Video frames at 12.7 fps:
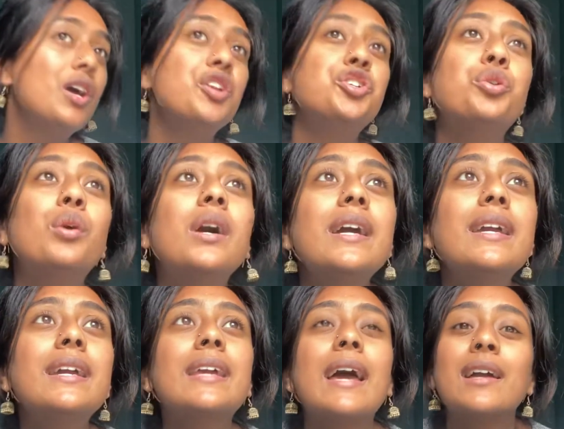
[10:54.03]
try
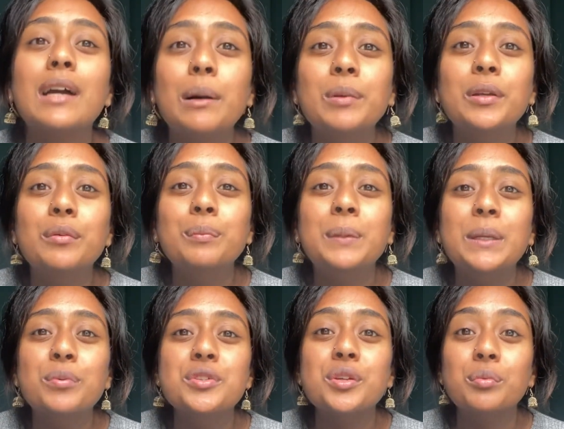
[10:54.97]
and get a couple of
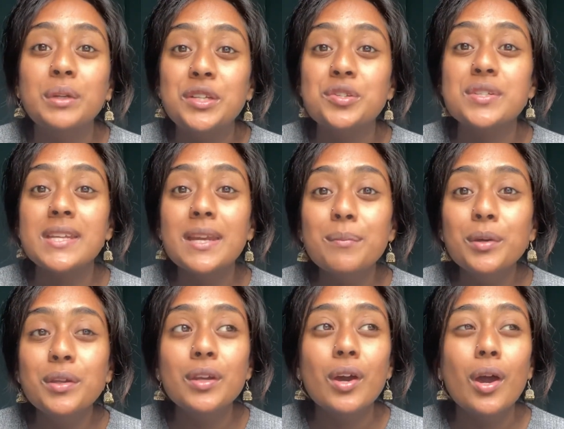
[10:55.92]
people to read your
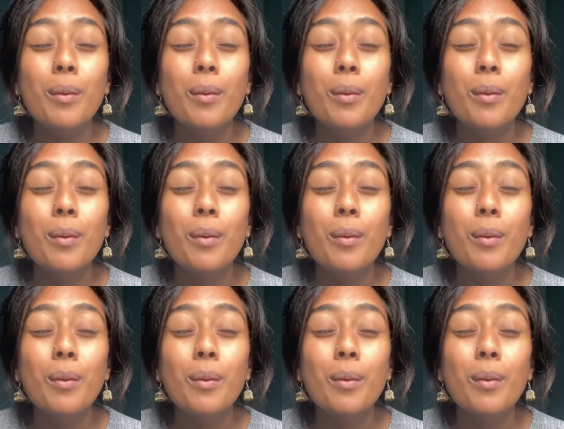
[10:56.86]
statement,